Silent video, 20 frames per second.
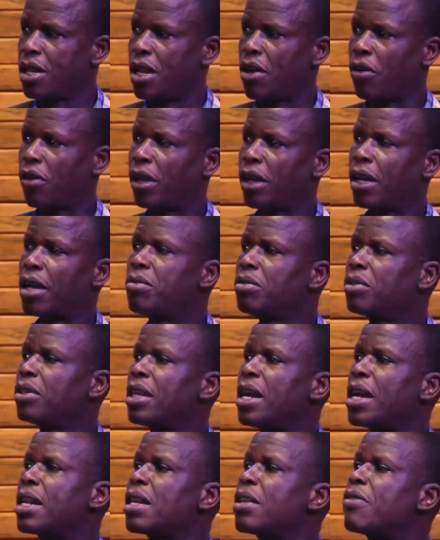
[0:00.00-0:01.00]
Now he comes
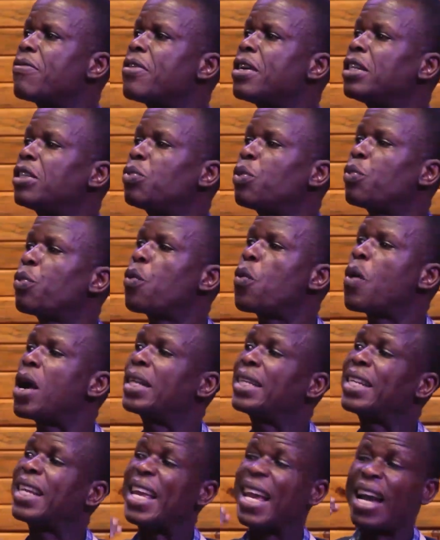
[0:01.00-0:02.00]
here and he finds people who
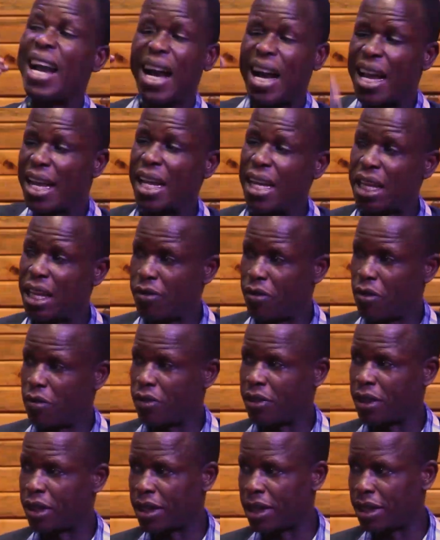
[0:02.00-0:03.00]
are at a higher level
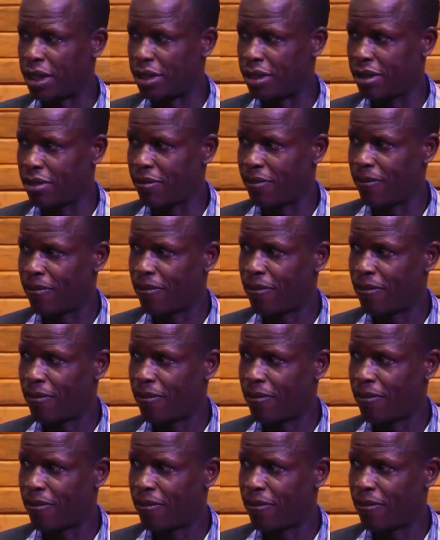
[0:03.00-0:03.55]
of Satanism.